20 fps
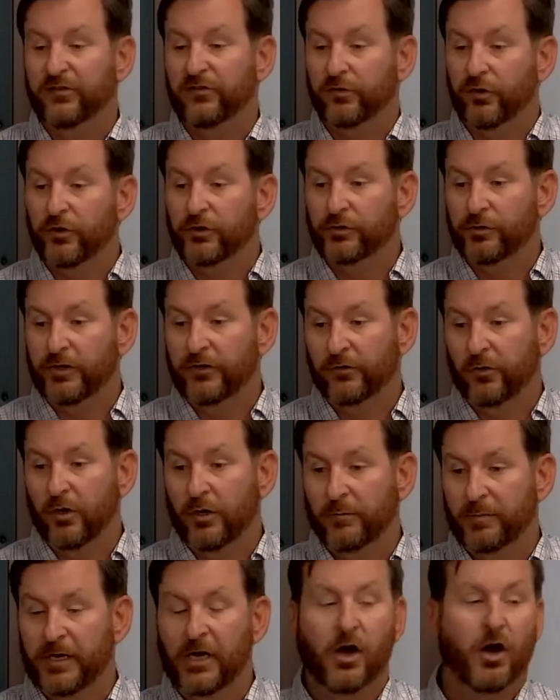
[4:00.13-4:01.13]
surgery is going
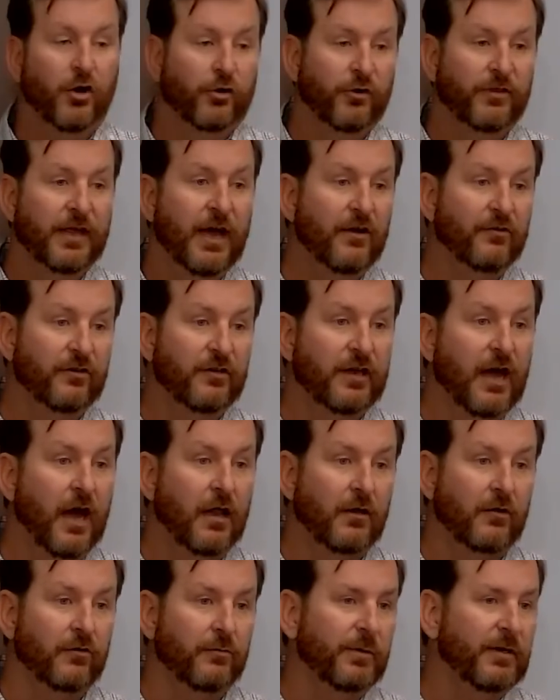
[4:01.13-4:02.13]
to be
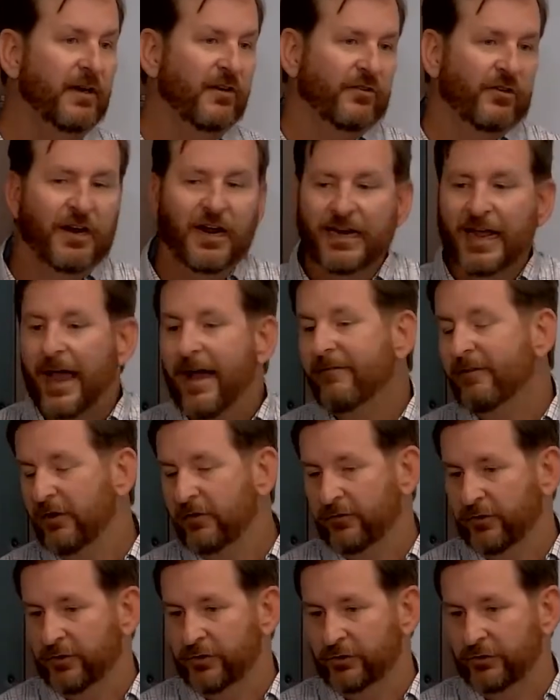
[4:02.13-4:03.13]
$100,000 because they're not having
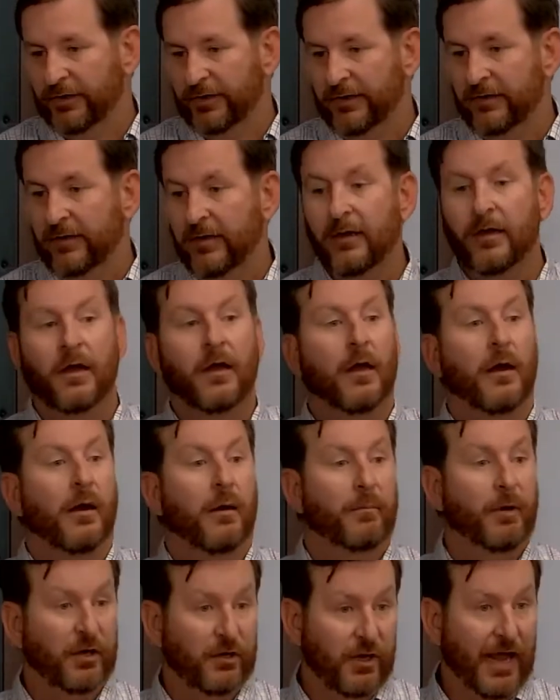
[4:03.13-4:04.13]
surgery.
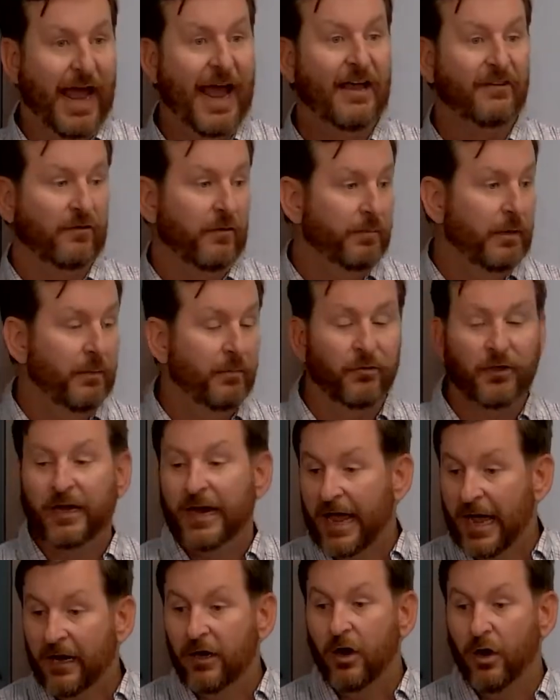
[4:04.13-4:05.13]
But ask the people that
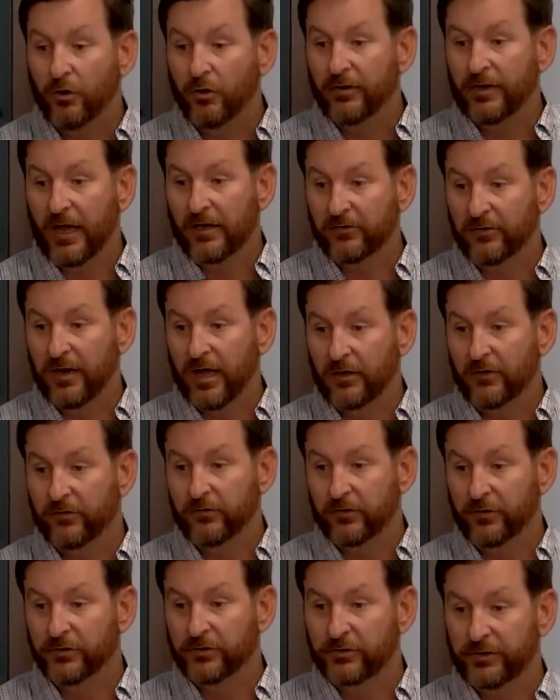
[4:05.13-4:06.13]
had $100,000
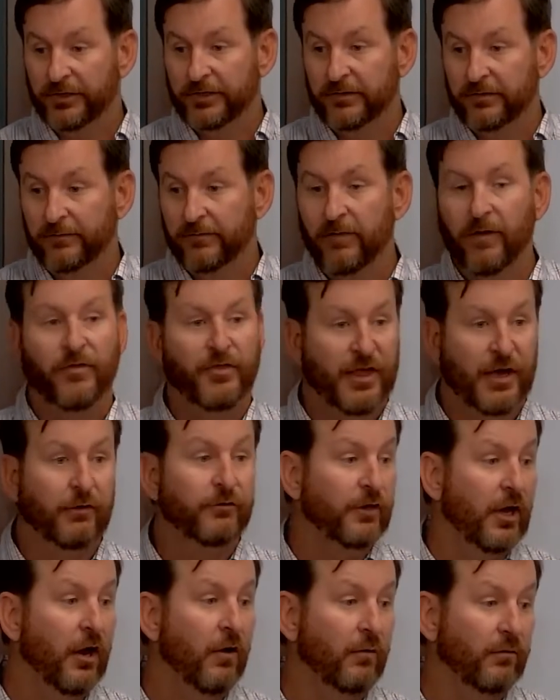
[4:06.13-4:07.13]
surgery, mm they'll
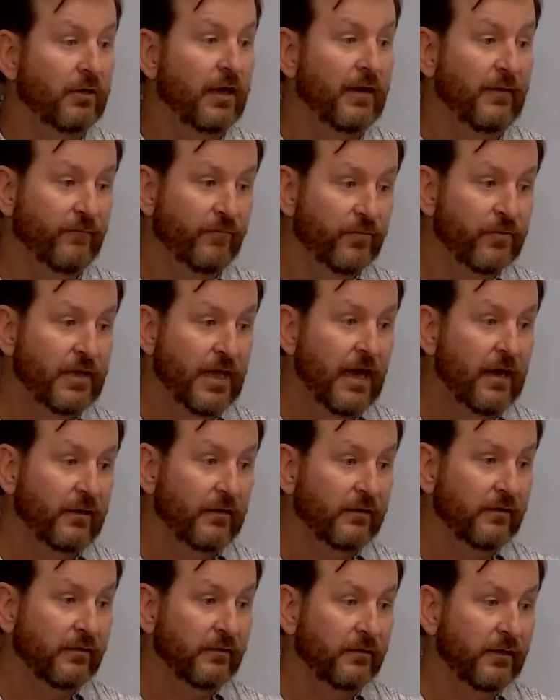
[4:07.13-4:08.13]
mm-hmm. know. Like, yeah,
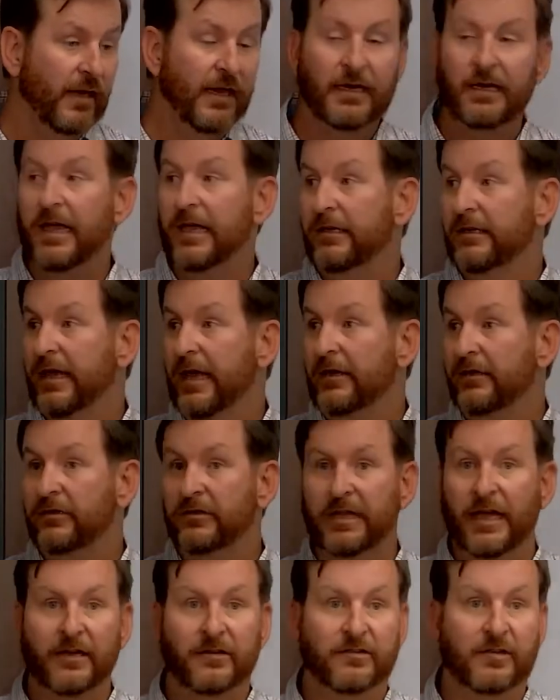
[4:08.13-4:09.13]
yeah, It, it, it,
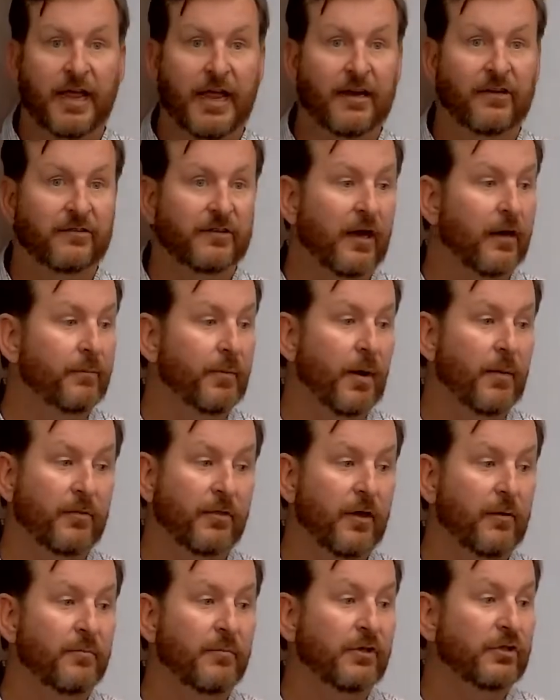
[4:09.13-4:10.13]
it takes up
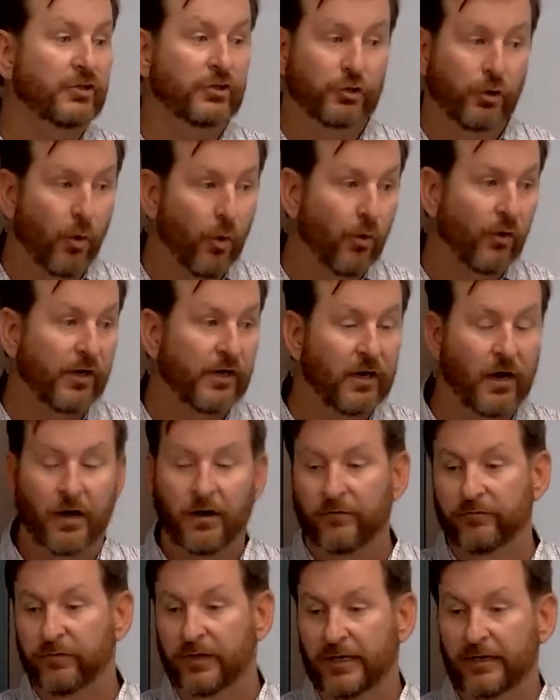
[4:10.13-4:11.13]
the majority
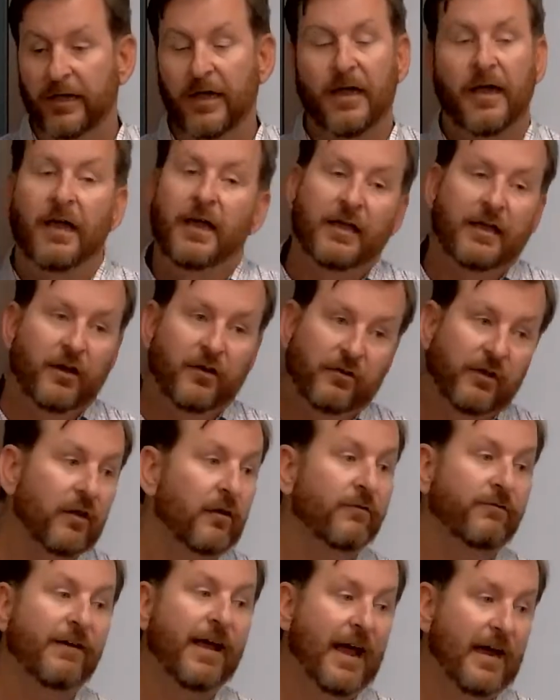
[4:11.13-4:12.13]
of, like, here's a little
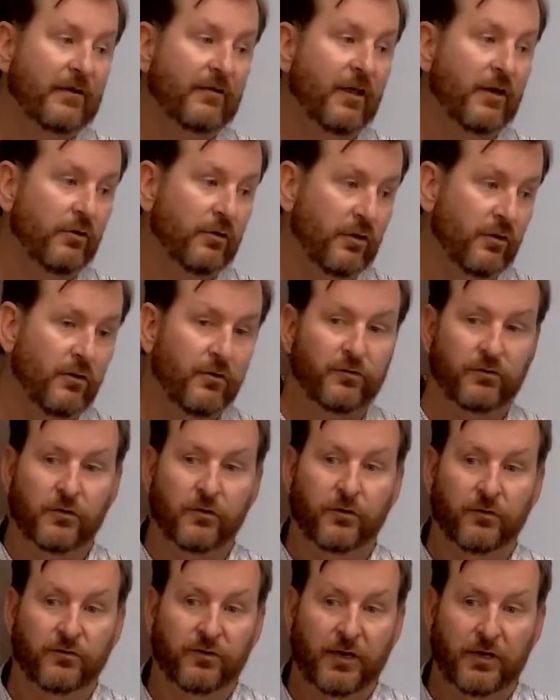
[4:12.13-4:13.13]
fact that you can use in
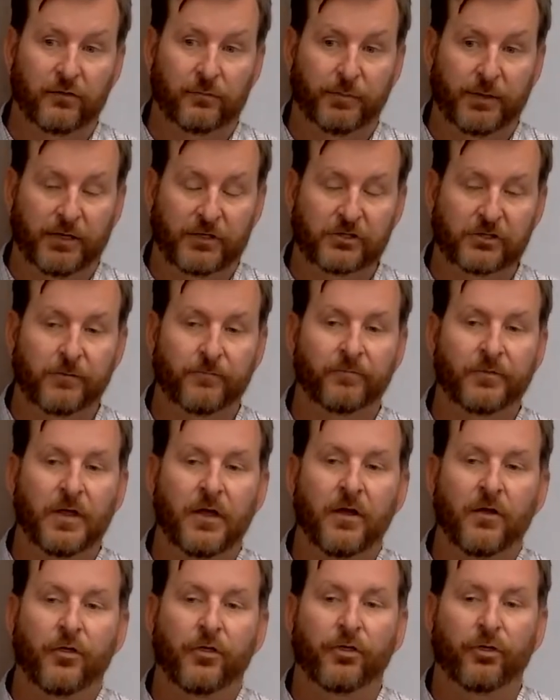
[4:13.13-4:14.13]
your sales pitch.
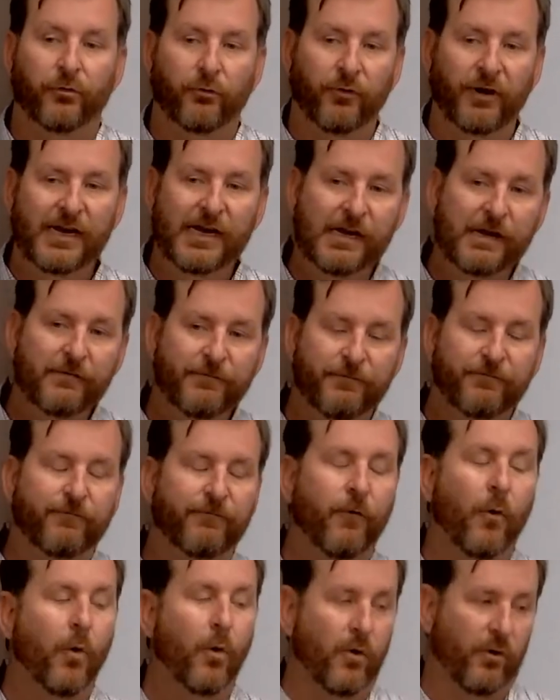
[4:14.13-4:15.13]
Three
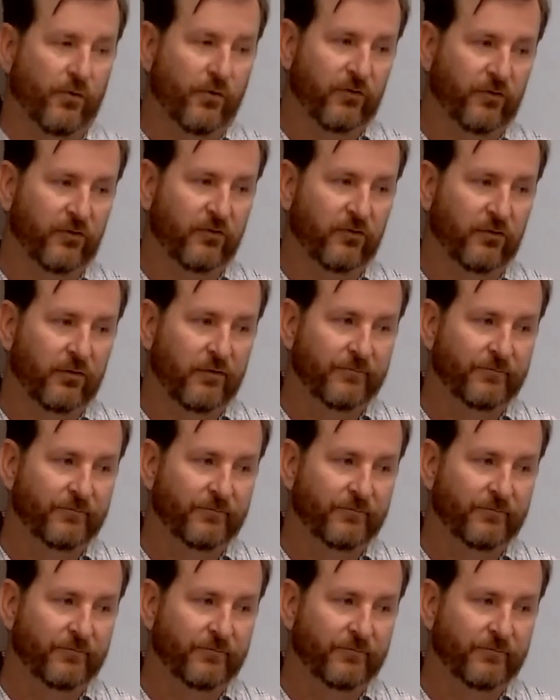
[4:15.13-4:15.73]
fourths